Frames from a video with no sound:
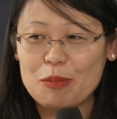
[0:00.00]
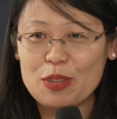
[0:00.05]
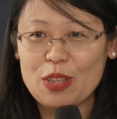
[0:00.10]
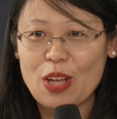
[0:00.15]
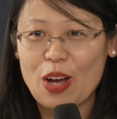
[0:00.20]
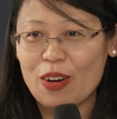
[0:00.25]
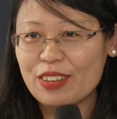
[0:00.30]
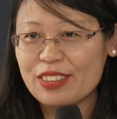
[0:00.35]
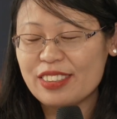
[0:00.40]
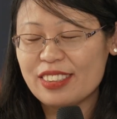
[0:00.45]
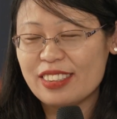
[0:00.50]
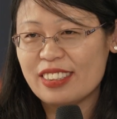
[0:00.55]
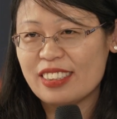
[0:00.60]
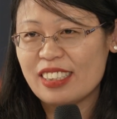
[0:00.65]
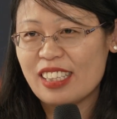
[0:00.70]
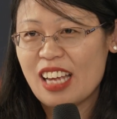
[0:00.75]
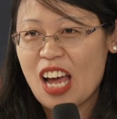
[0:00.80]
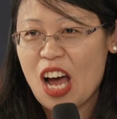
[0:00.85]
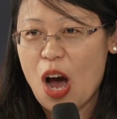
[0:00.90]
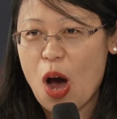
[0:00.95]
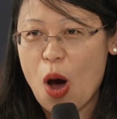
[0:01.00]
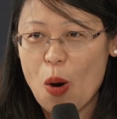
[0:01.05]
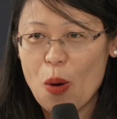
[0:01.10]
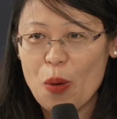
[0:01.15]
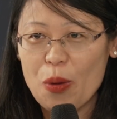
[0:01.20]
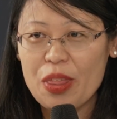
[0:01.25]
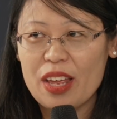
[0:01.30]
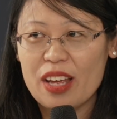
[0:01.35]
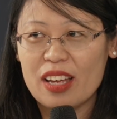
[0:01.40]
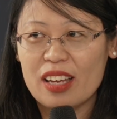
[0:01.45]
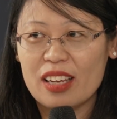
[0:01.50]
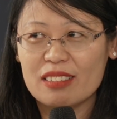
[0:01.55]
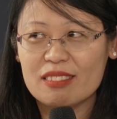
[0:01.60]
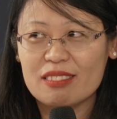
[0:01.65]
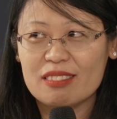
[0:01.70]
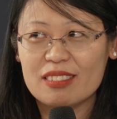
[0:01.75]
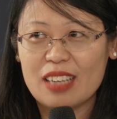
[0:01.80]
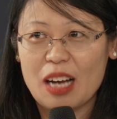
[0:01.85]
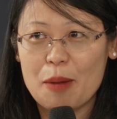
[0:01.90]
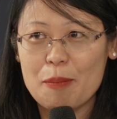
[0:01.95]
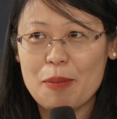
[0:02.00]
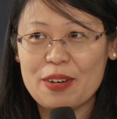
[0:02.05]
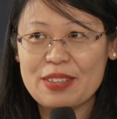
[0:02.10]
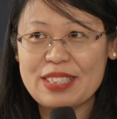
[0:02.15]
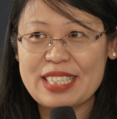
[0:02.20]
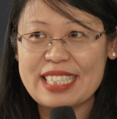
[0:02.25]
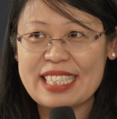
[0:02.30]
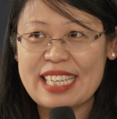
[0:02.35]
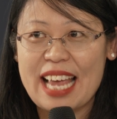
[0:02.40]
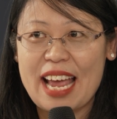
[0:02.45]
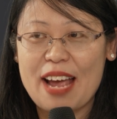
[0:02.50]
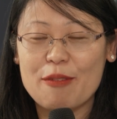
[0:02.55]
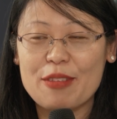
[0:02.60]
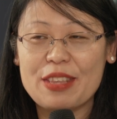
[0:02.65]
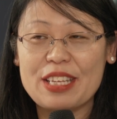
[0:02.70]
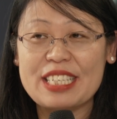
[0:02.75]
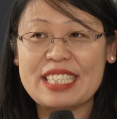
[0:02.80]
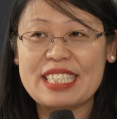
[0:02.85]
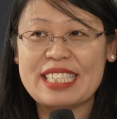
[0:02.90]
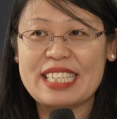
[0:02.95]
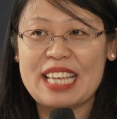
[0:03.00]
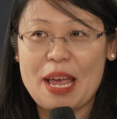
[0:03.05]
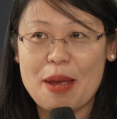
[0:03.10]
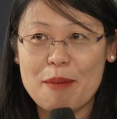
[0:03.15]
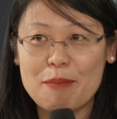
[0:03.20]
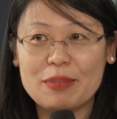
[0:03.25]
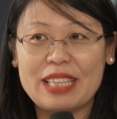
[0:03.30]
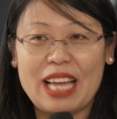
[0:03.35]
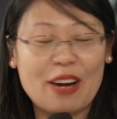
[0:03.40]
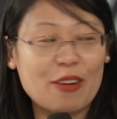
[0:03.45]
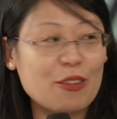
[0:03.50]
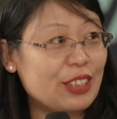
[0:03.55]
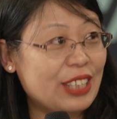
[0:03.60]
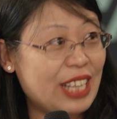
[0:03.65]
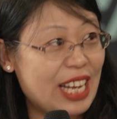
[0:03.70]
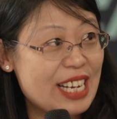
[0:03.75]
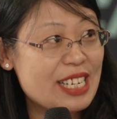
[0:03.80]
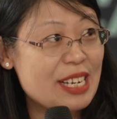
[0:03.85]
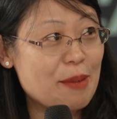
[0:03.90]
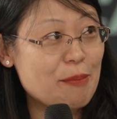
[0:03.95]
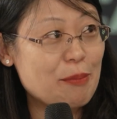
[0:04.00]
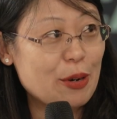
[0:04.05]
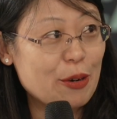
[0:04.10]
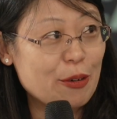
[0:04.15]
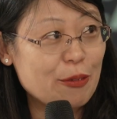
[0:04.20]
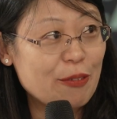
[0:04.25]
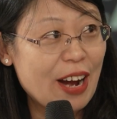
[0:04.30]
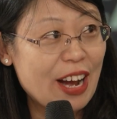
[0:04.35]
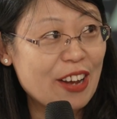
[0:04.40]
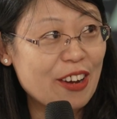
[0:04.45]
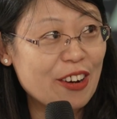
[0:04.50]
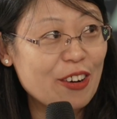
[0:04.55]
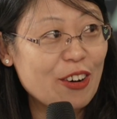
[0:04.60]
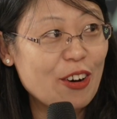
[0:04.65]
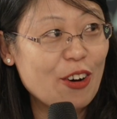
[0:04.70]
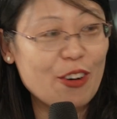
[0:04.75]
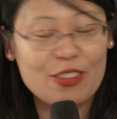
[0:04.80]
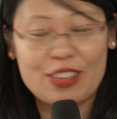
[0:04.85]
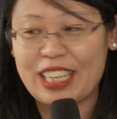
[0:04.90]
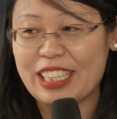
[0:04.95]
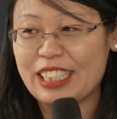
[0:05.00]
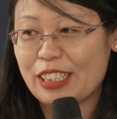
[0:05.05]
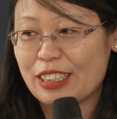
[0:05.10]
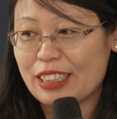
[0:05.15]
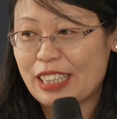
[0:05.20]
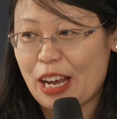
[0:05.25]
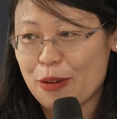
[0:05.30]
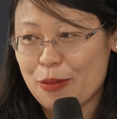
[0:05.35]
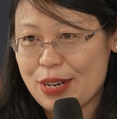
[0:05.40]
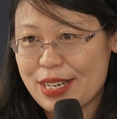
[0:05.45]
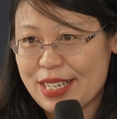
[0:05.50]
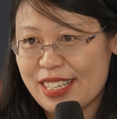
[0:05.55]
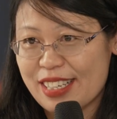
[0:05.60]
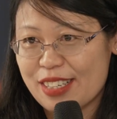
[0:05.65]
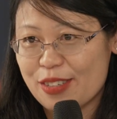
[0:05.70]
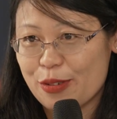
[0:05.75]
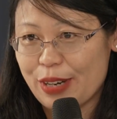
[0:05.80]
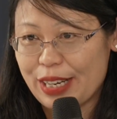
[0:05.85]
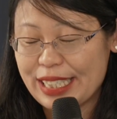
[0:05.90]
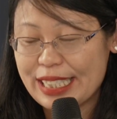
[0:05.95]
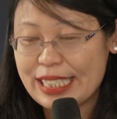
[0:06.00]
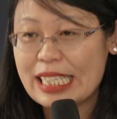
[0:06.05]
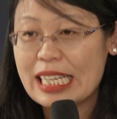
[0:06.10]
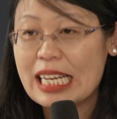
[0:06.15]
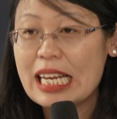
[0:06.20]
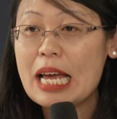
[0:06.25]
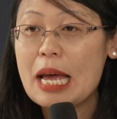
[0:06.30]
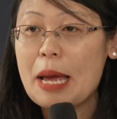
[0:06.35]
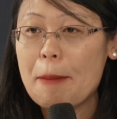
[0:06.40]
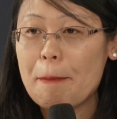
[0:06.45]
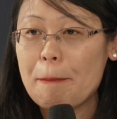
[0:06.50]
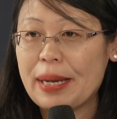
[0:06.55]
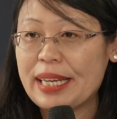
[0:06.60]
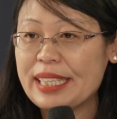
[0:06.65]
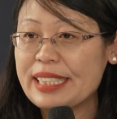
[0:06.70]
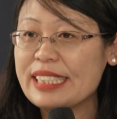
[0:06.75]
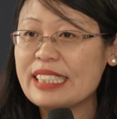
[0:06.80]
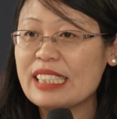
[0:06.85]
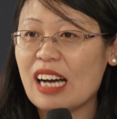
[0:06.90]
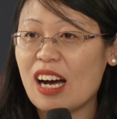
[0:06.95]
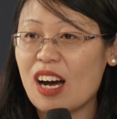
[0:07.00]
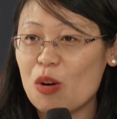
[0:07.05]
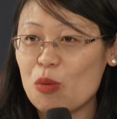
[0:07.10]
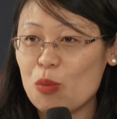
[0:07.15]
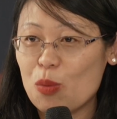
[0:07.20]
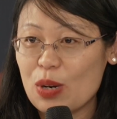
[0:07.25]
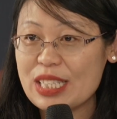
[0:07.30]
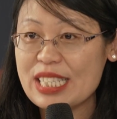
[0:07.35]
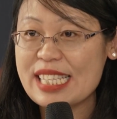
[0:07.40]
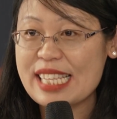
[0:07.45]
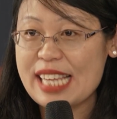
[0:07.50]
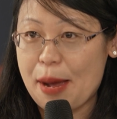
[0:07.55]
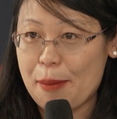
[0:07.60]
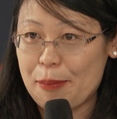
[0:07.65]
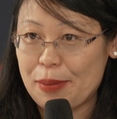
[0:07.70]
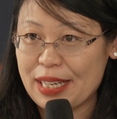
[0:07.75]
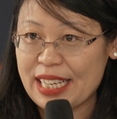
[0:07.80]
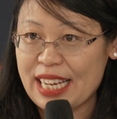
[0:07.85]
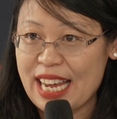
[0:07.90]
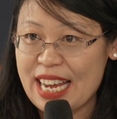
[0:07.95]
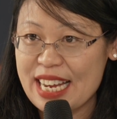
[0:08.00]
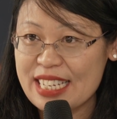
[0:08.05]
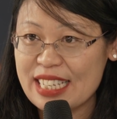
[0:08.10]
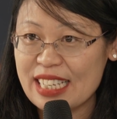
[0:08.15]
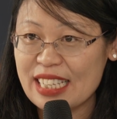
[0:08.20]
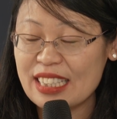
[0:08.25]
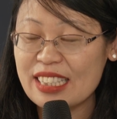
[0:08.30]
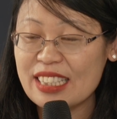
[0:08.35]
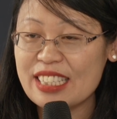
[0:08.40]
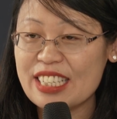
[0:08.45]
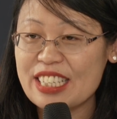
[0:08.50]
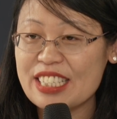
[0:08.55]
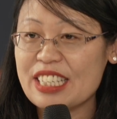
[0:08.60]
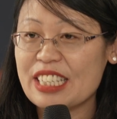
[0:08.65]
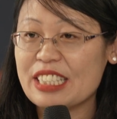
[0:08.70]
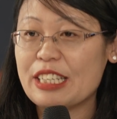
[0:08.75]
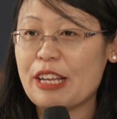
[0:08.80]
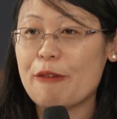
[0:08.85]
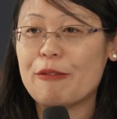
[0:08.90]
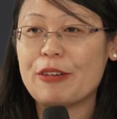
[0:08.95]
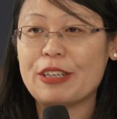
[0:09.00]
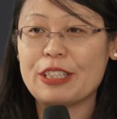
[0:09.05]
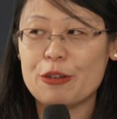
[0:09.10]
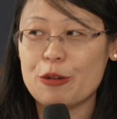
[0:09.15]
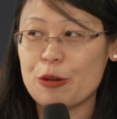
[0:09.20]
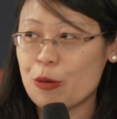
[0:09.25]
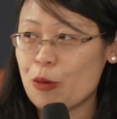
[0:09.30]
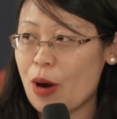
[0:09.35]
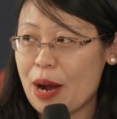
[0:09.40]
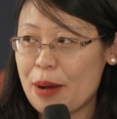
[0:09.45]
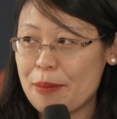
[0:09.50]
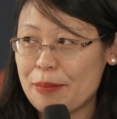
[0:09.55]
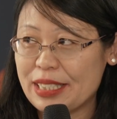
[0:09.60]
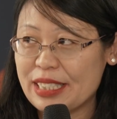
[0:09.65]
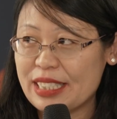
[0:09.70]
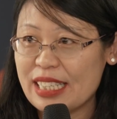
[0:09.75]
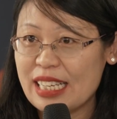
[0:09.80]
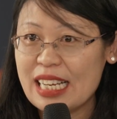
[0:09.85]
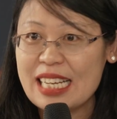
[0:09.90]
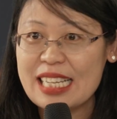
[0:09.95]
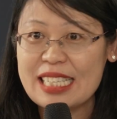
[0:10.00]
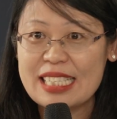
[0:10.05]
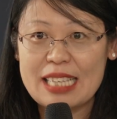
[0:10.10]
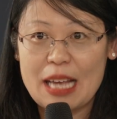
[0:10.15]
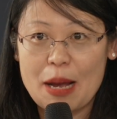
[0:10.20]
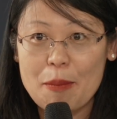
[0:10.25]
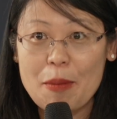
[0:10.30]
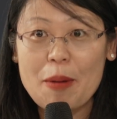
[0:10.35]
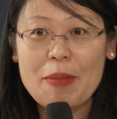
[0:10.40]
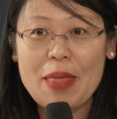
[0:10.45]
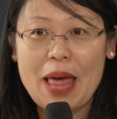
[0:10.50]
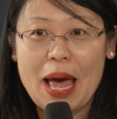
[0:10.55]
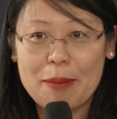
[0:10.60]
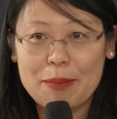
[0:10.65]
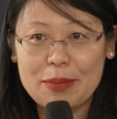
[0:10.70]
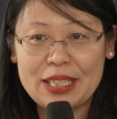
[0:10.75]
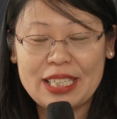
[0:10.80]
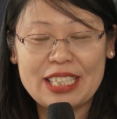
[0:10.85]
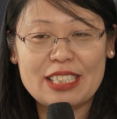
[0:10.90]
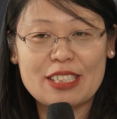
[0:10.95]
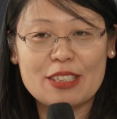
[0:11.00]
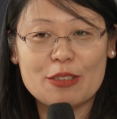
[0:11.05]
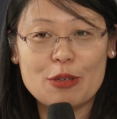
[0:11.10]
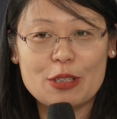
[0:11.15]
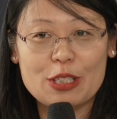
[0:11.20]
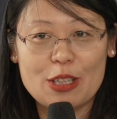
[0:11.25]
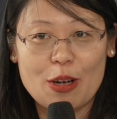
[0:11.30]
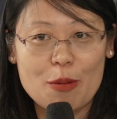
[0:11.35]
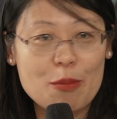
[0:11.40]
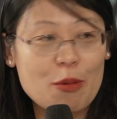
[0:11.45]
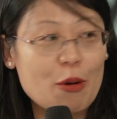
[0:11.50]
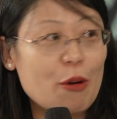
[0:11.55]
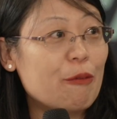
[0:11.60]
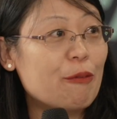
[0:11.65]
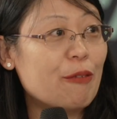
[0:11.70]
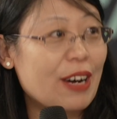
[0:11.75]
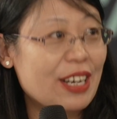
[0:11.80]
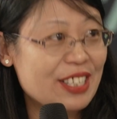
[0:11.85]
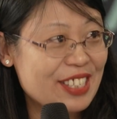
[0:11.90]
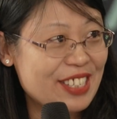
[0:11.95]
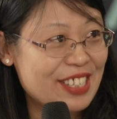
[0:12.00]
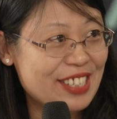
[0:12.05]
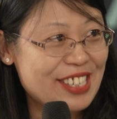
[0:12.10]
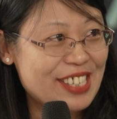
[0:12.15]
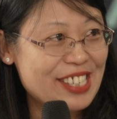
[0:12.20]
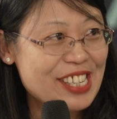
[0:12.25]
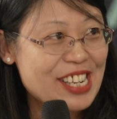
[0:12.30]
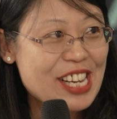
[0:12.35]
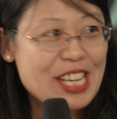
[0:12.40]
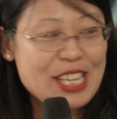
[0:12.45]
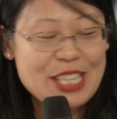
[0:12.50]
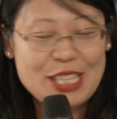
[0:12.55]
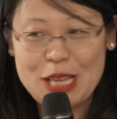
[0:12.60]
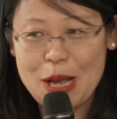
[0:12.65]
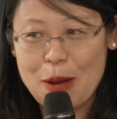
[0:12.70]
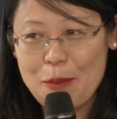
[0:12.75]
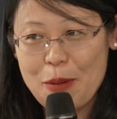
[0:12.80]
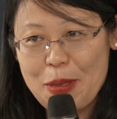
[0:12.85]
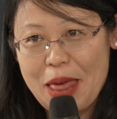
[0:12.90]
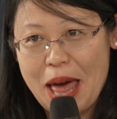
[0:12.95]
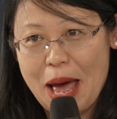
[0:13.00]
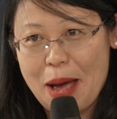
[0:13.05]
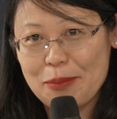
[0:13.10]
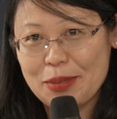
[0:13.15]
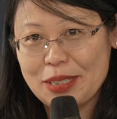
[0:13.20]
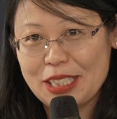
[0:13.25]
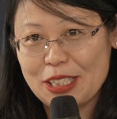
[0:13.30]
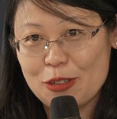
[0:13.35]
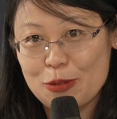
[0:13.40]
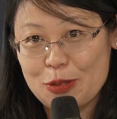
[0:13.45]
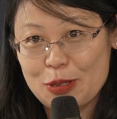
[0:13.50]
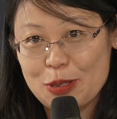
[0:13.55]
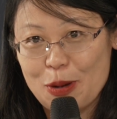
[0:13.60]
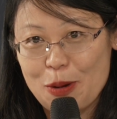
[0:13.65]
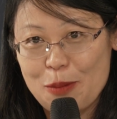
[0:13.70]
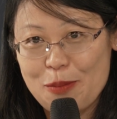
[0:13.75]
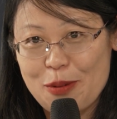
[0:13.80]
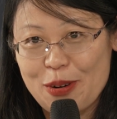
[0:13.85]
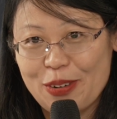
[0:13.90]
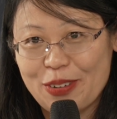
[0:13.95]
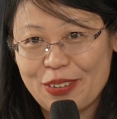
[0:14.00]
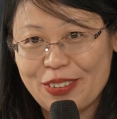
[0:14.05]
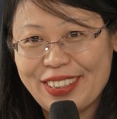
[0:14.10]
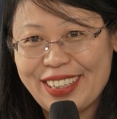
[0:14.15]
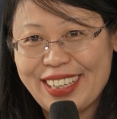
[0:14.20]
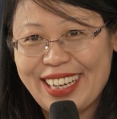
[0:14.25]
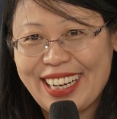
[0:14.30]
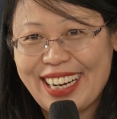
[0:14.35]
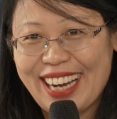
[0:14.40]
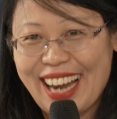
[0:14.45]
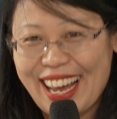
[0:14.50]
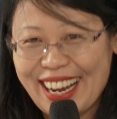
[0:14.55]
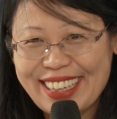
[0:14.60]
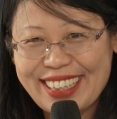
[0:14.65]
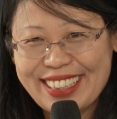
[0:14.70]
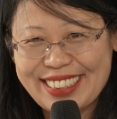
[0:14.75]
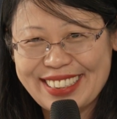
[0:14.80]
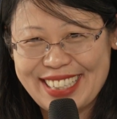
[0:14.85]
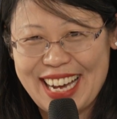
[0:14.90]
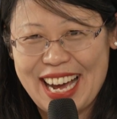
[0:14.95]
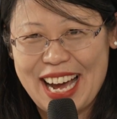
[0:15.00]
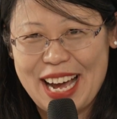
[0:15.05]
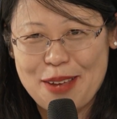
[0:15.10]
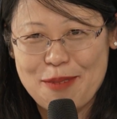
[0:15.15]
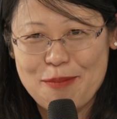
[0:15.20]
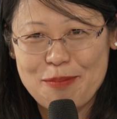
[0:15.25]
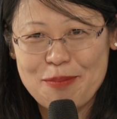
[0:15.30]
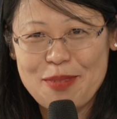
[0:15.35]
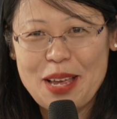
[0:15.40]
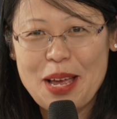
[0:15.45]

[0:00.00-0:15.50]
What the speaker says: Not all the composites have the same degradation profile or the degradation rate. Depending on what's the application, there's a different requirement. Some of them need resorbable faster. Some of them need resorbable longer time.